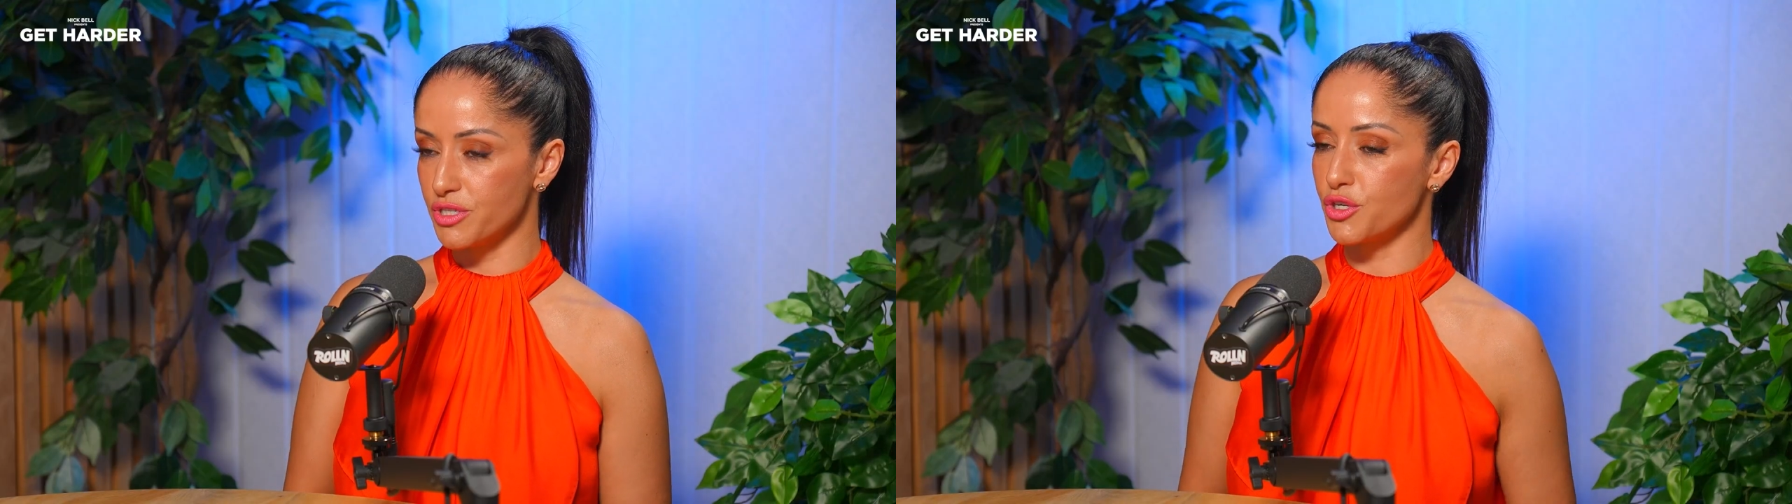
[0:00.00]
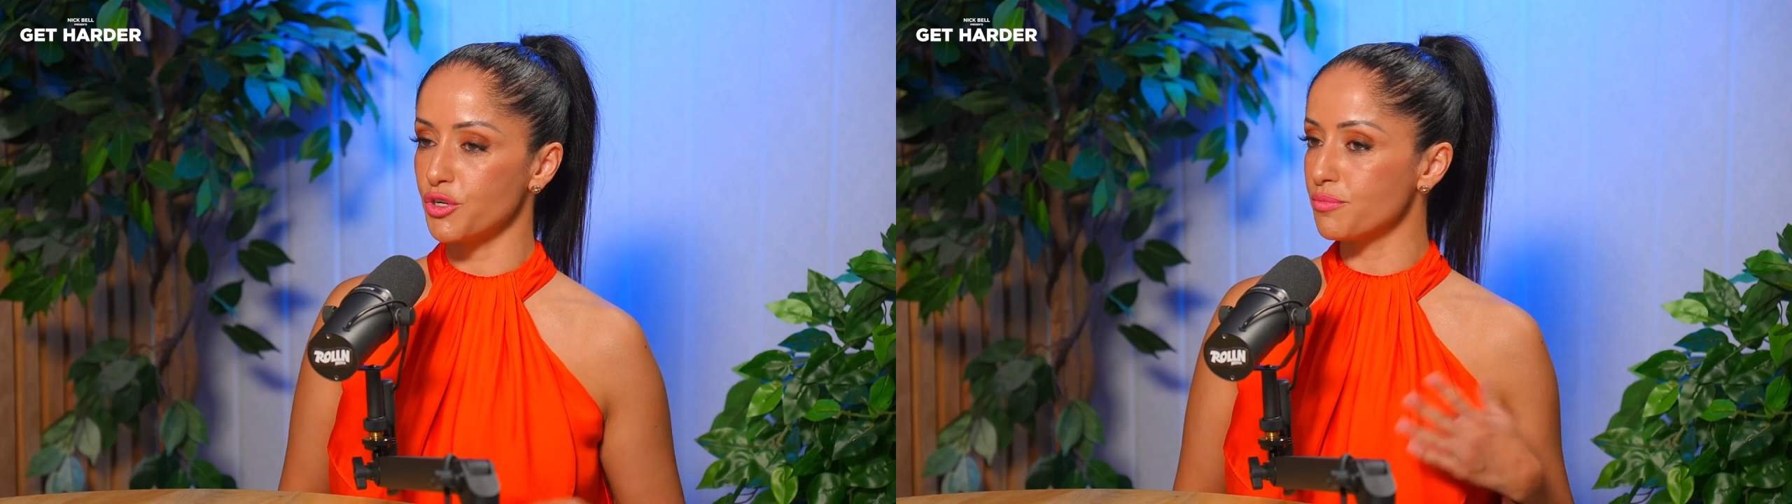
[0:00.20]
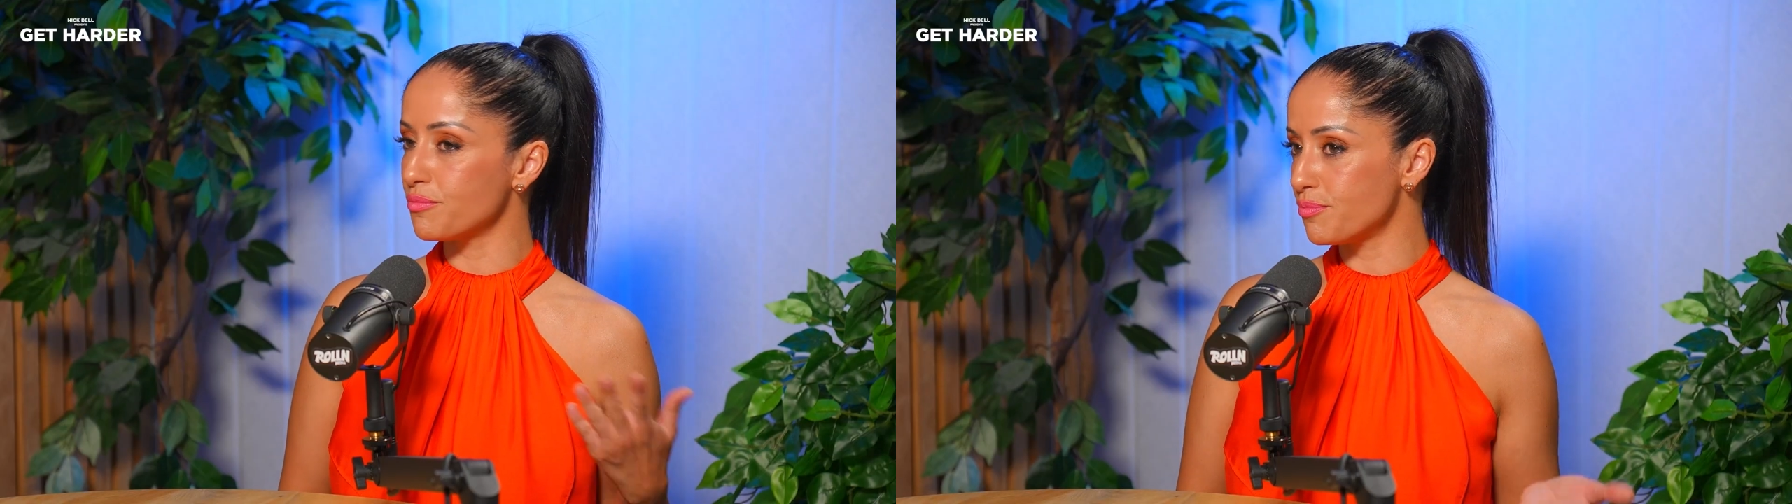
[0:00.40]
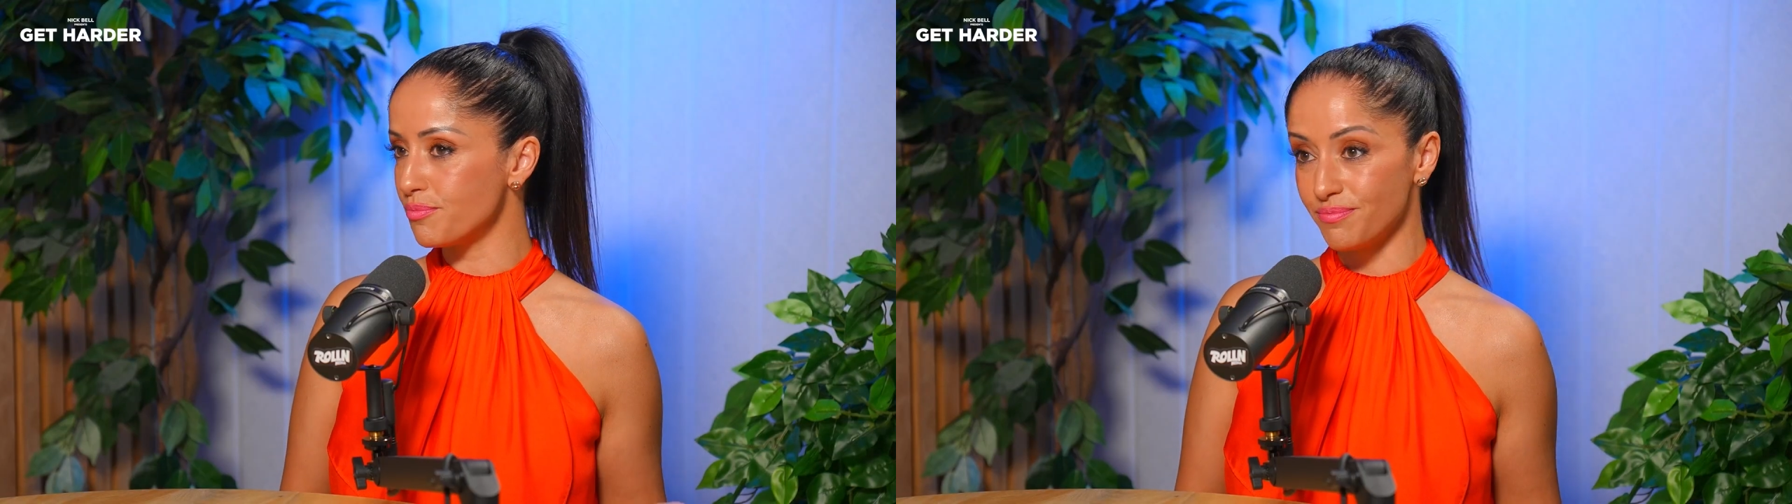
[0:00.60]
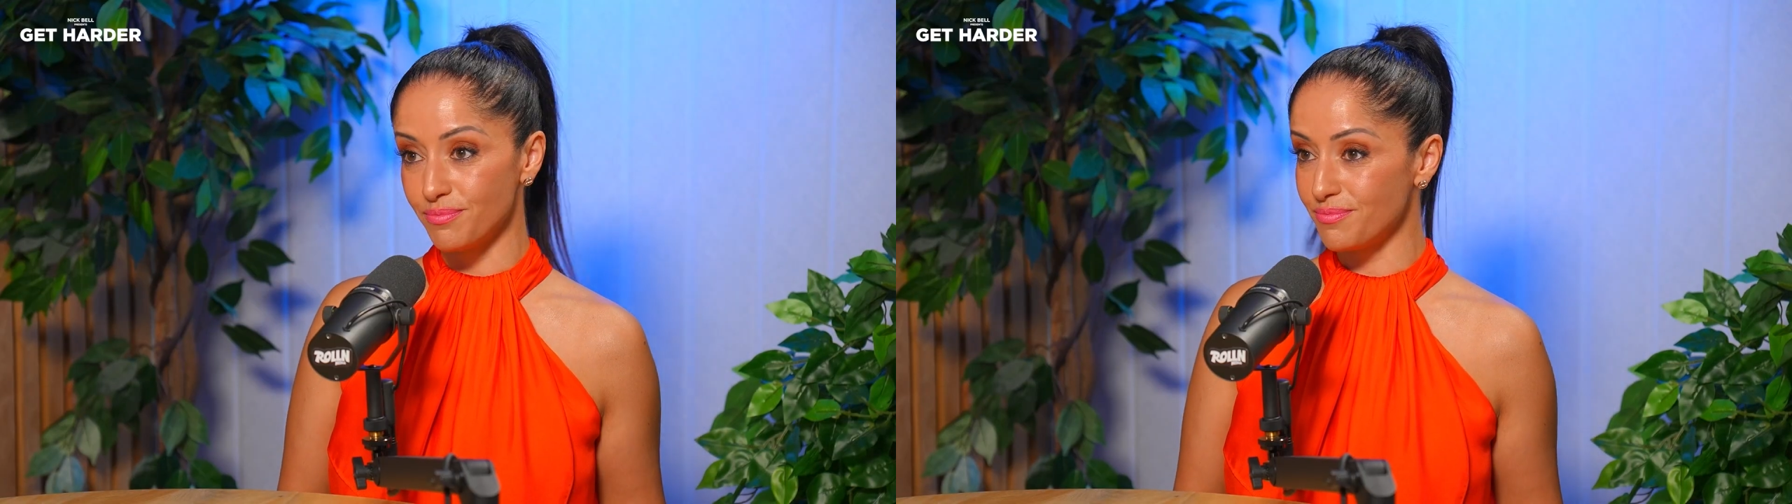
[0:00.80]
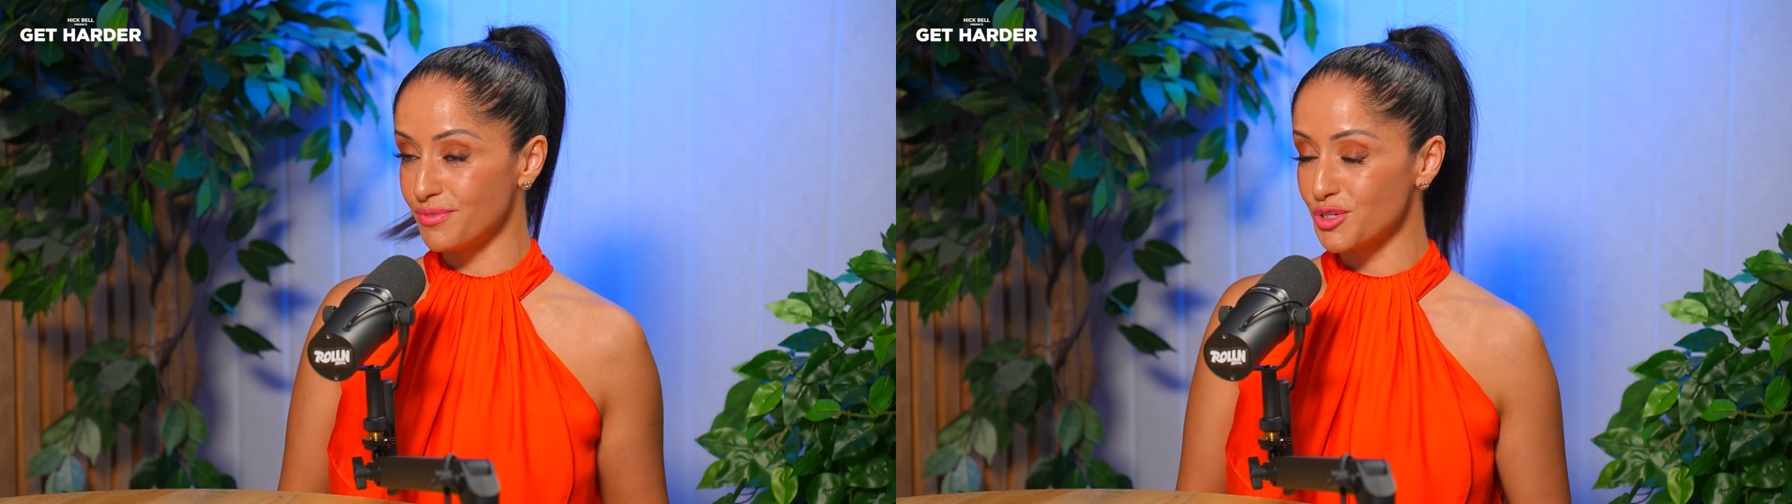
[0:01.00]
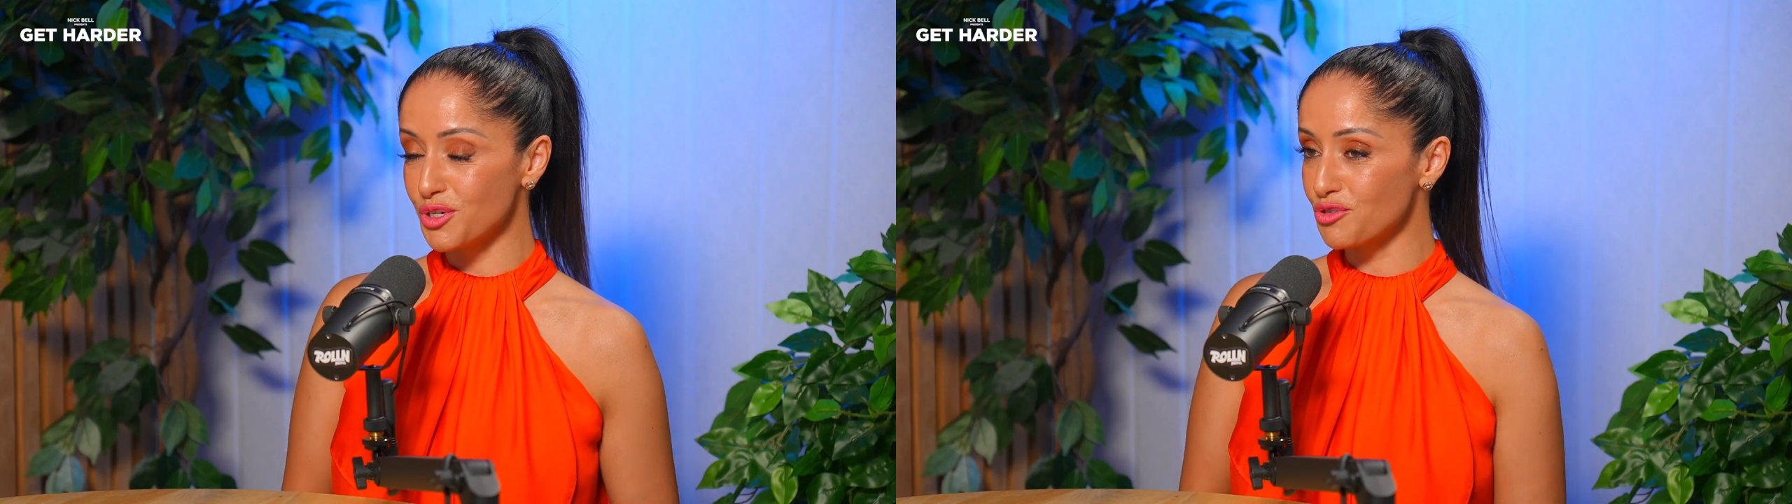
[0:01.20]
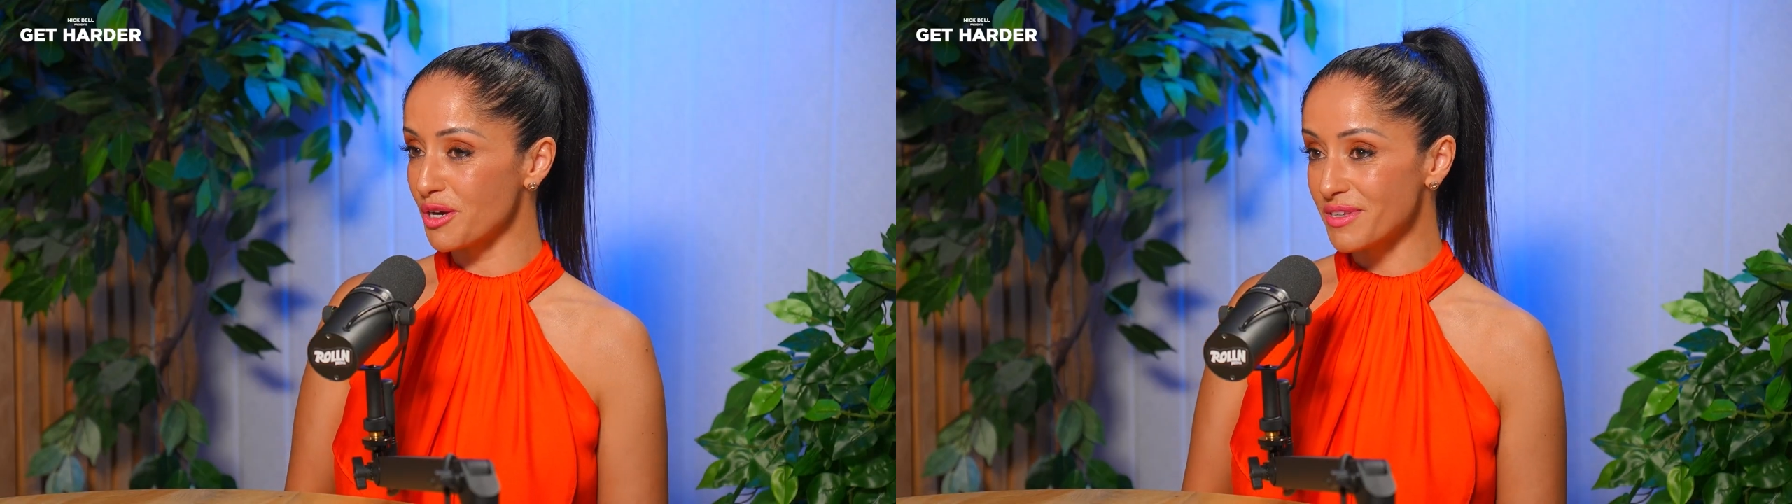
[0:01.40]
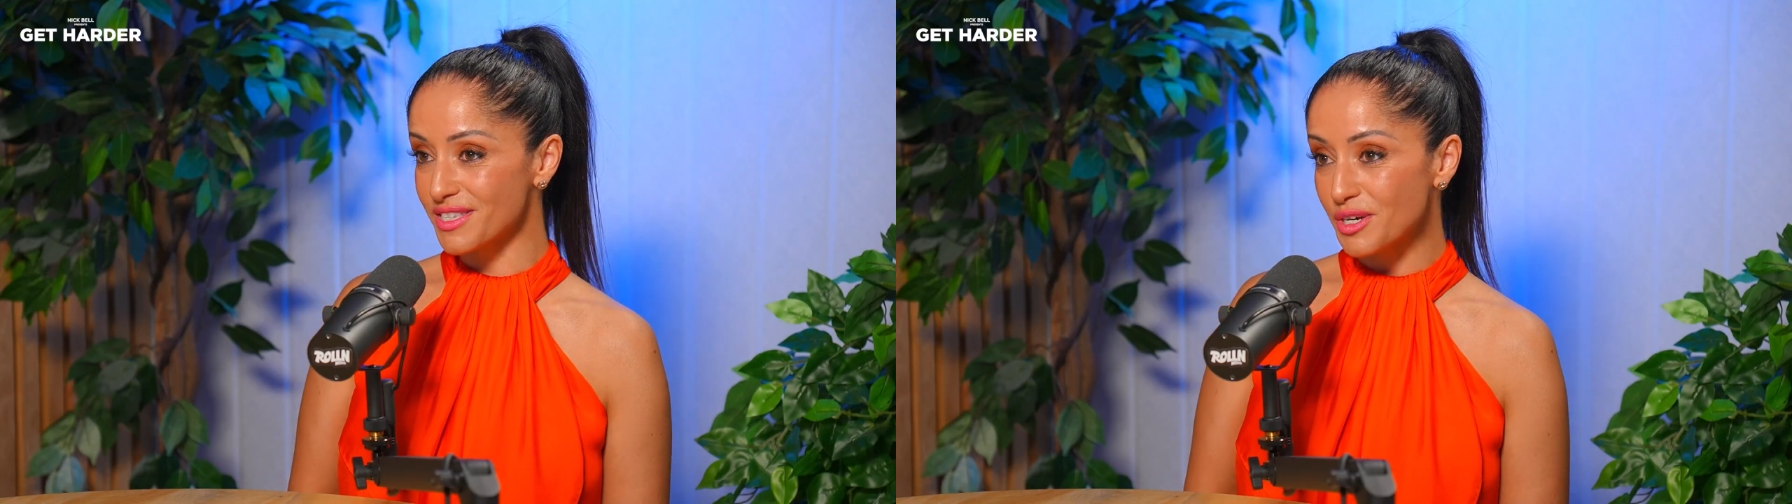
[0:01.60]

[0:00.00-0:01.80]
So 2 treatments